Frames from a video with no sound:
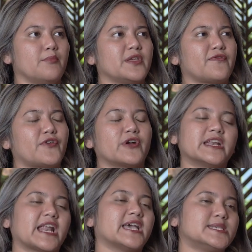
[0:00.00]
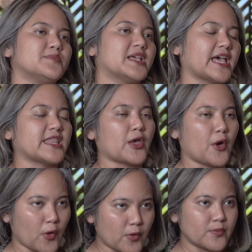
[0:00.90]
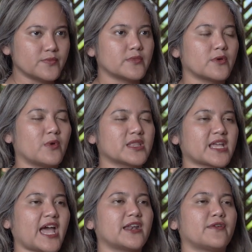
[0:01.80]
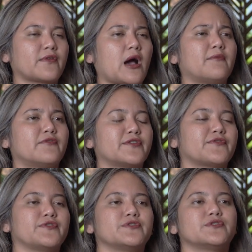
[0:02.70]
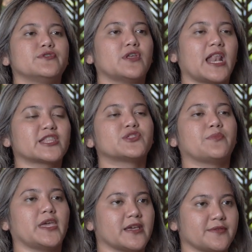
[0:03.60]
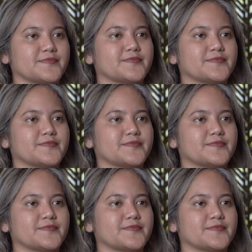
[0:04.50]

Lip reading: But for a nice meal at home, what kind of comfort food do you like to make?